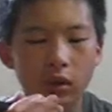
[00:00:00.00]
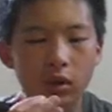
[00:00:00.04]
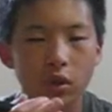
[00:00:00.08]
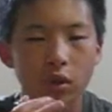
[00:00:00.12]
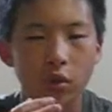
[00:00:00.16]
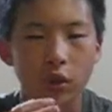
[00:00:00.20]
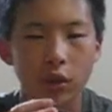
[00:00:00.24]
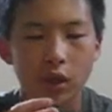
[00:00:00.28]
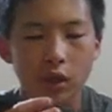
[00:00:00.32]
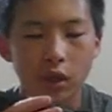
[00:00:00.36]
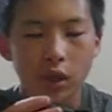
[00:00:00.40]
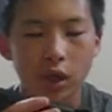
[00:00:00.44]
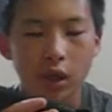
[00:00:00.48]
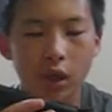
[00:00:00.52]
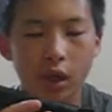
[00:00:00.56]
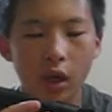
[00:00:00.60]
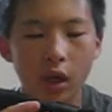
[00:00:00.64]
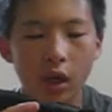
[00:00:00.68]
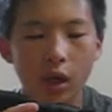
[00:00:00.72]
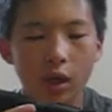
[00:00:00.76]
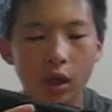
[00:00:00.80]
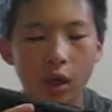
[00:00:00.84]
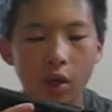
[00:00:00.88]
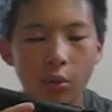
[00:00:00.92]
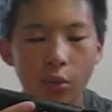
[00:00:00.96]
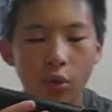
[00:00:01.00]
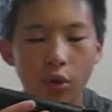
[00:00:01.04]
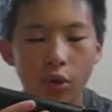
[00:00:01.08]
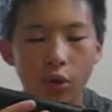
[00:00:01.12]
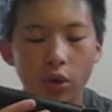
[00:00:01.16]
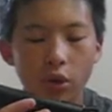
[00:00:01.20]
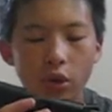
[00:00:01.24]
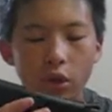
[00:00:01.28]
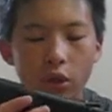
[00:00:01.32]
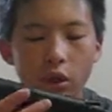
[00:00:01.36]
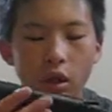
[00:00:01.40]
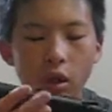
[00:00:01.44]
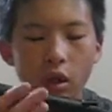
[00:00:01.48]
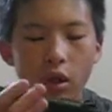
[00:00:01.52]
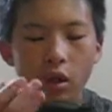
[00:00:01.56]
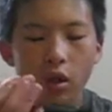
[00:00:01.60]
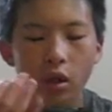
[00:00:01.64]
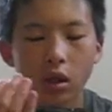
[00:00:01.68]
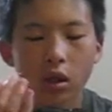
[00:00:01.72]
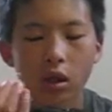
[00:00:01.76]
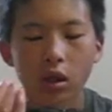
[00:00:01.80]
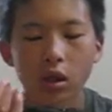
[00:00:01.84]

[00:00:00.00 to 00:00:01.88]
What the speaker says: squeeze it and then pull the trigger.